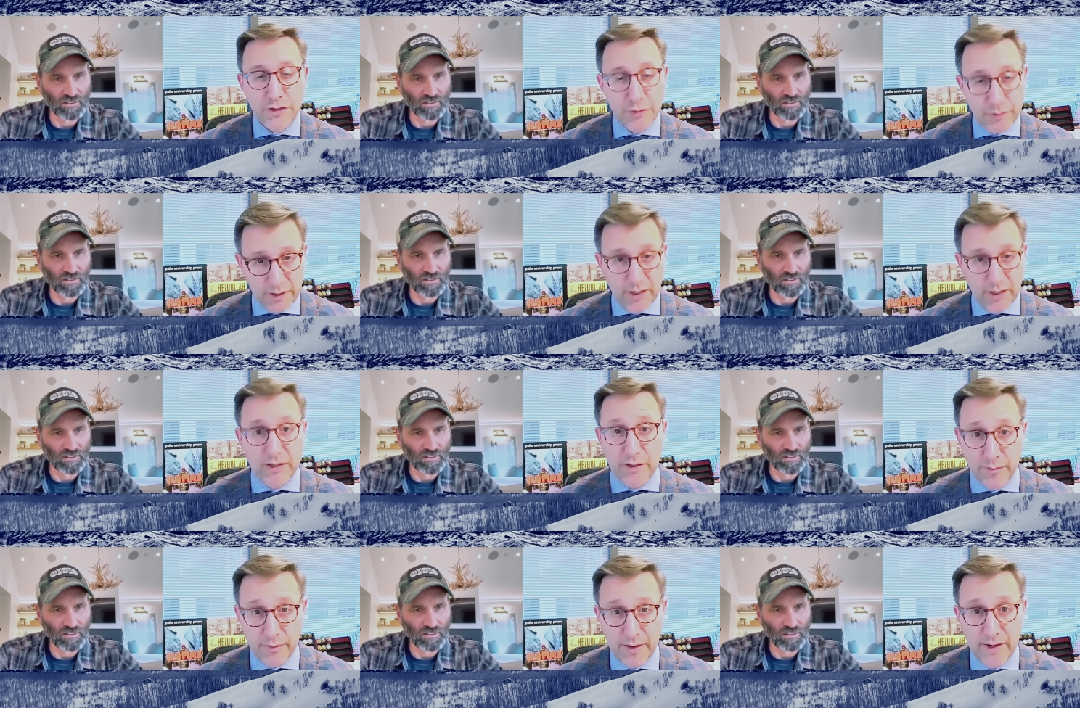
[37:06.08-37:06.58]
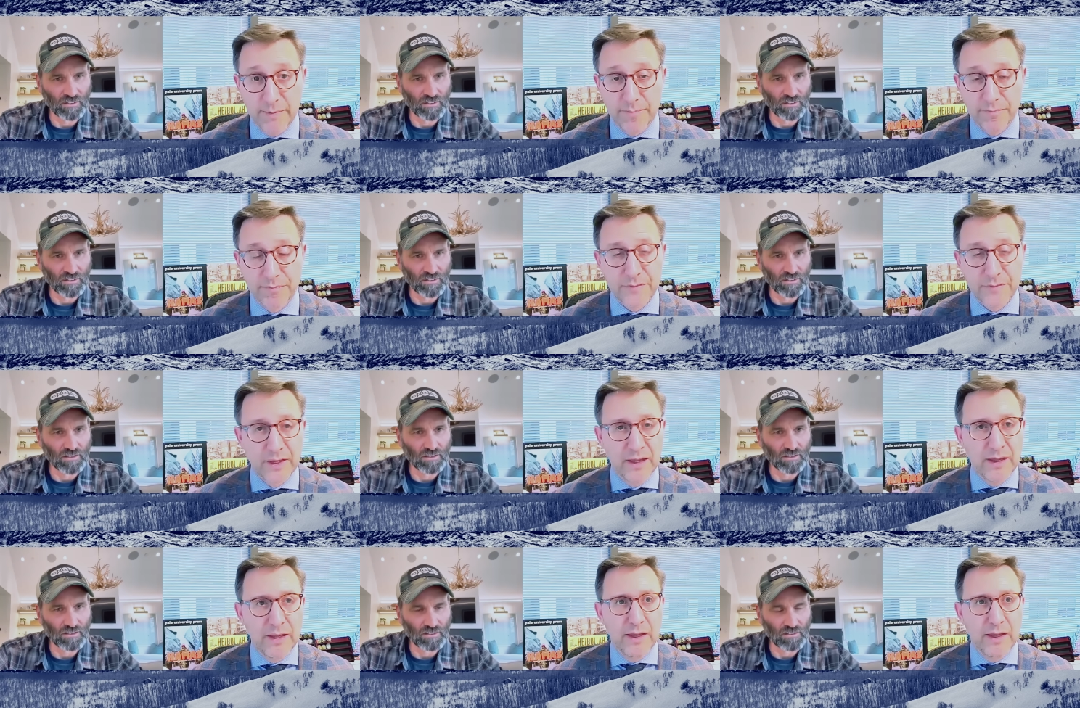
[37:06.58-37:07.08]
Speaker 1: in Sri Lanka, right?
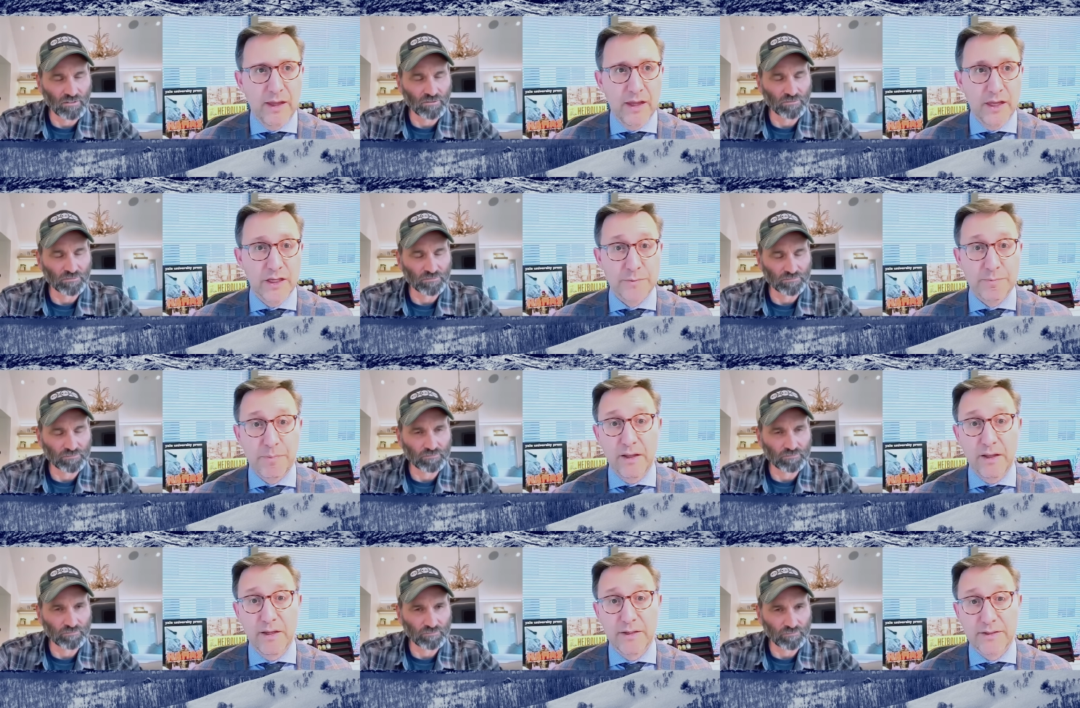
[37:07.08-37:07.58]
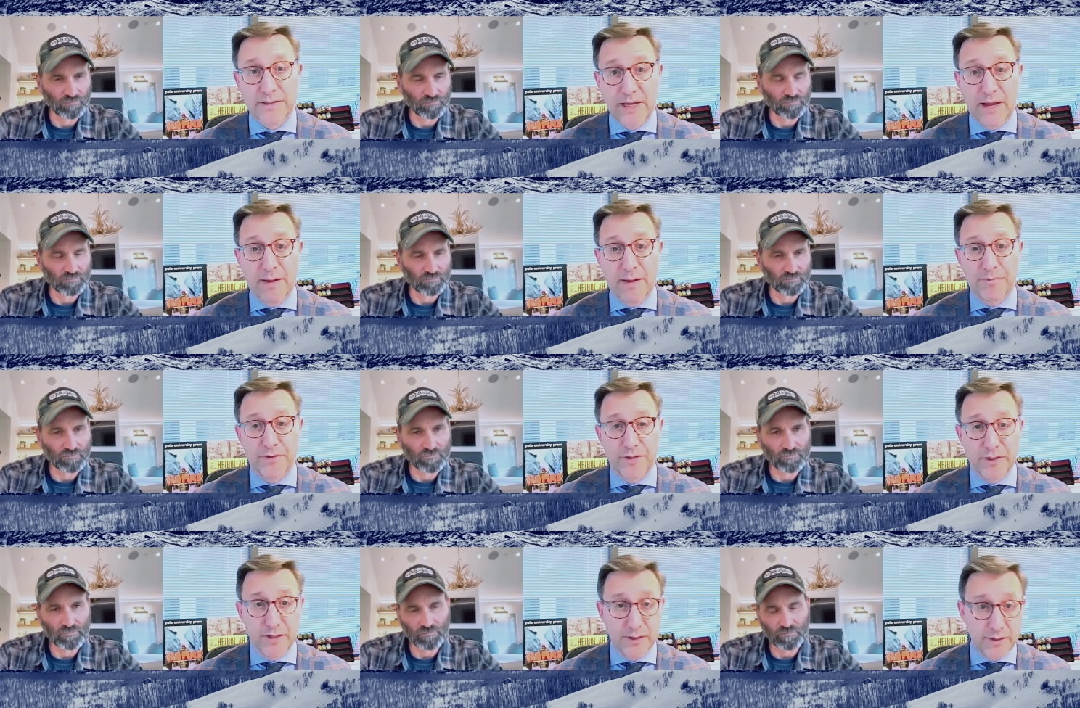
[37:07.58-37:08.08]
Hezbollah
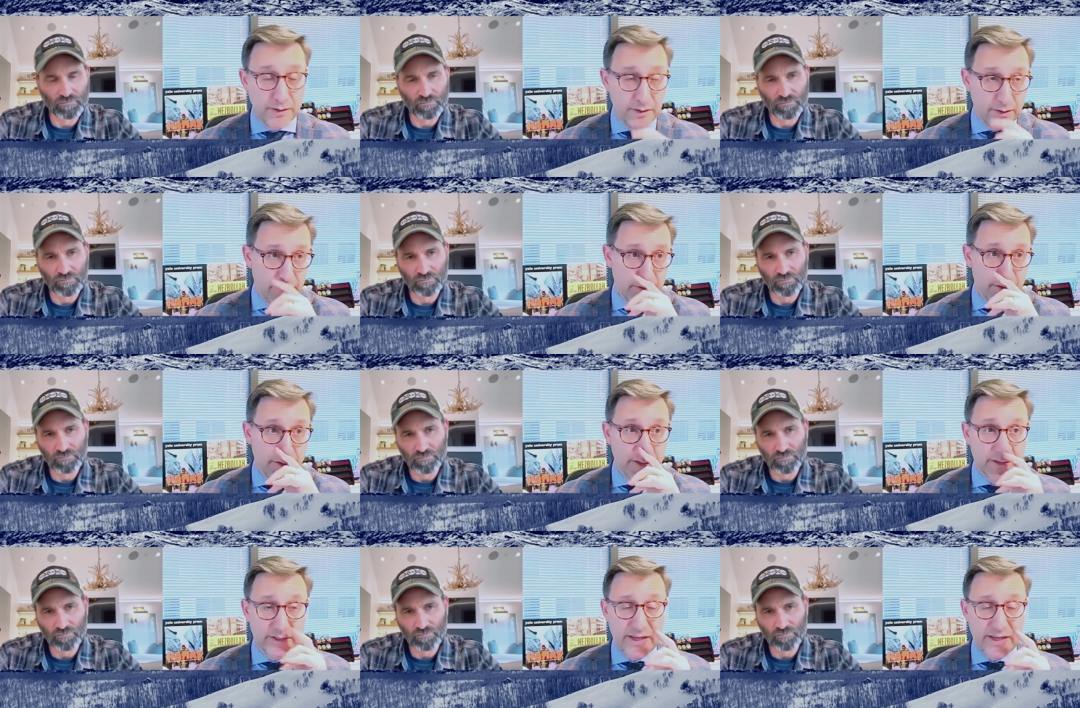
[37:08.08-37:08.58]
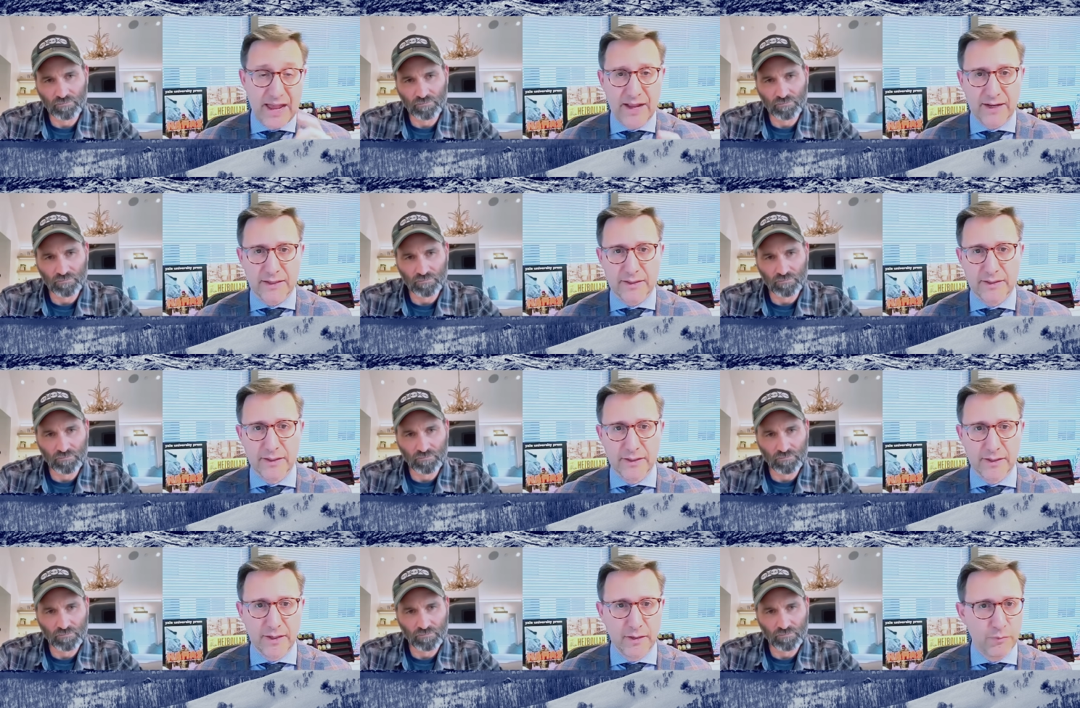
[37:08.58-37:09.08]
adopted the
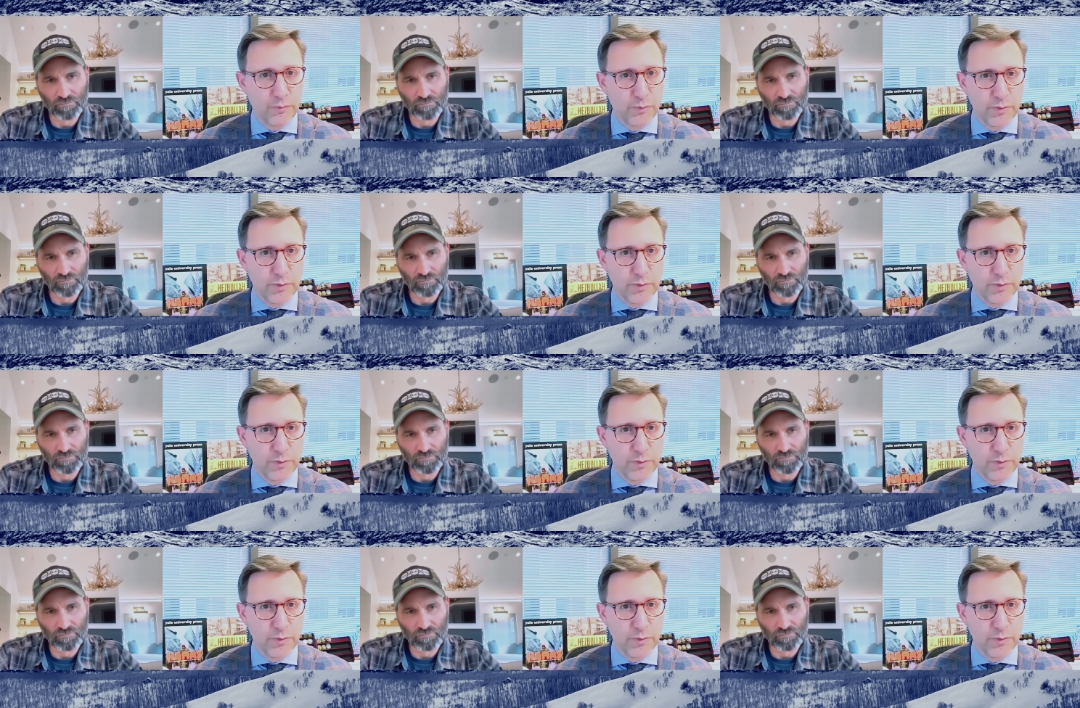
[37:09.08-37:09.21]
tactic